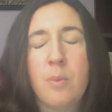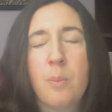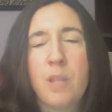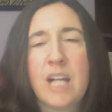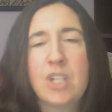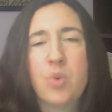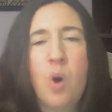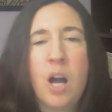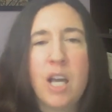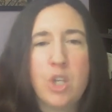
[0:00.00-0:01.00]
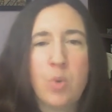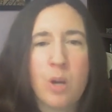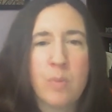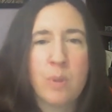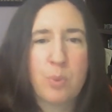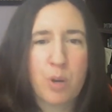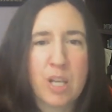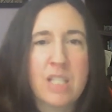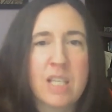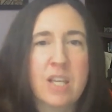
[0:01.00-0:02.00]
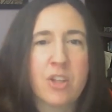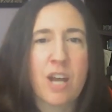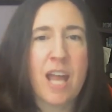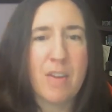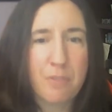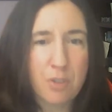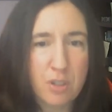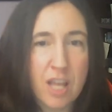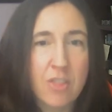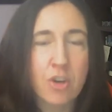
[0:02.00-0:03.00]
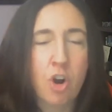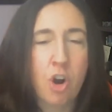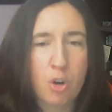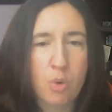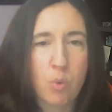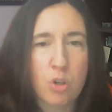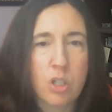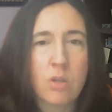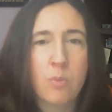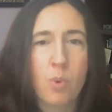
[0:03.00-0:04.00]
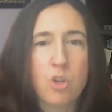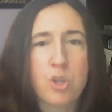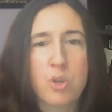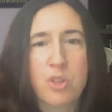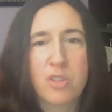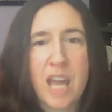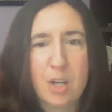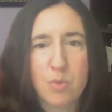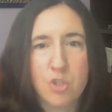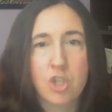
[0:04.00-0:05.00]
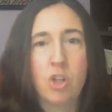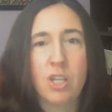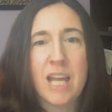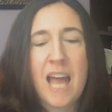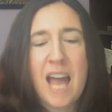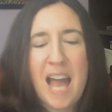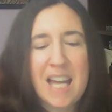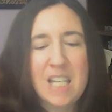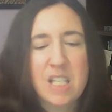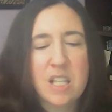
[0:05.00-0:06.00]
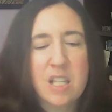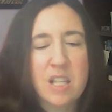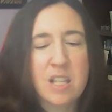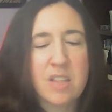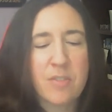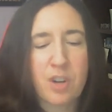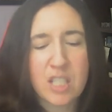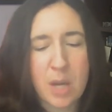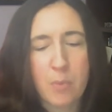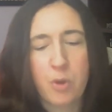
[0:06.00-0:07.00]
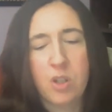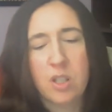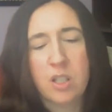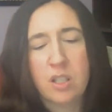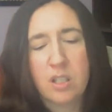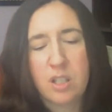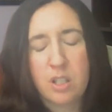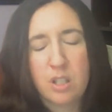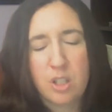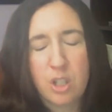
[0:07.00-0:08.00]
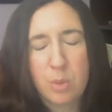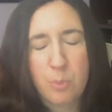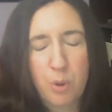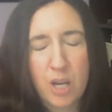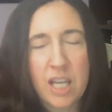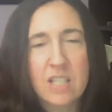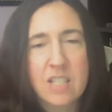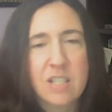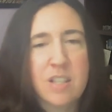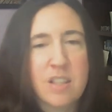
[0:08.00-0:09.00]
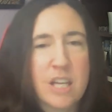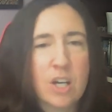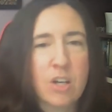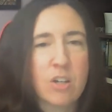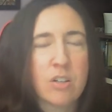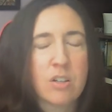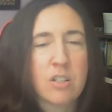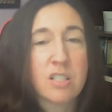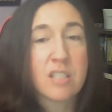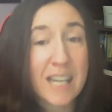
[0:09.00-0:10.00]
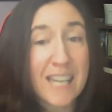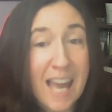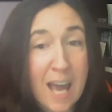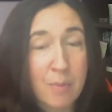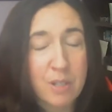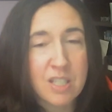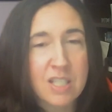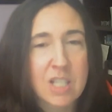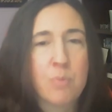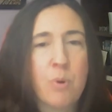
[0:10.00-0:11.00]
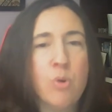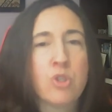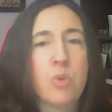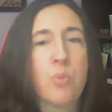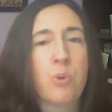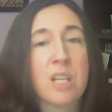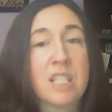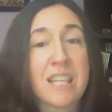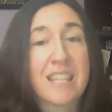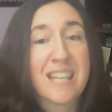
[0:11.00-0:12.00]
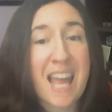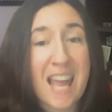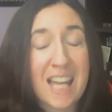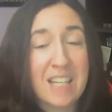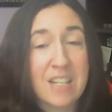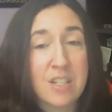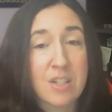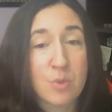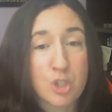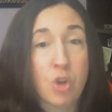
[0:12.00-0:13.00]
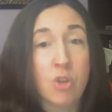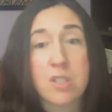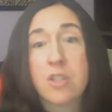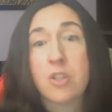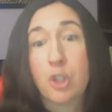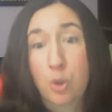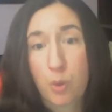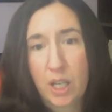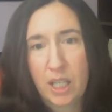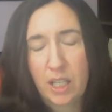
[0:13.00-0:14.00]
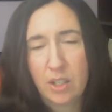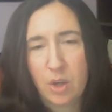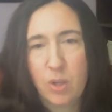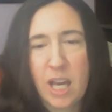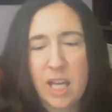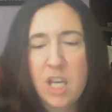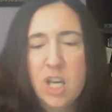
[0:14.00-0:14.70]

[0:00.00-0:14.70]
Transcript: But that's why you want to be praising their effort and their hard work more so than the end result. And for example, you can praise their study habits as opposed to praising the end result, the grade, okay?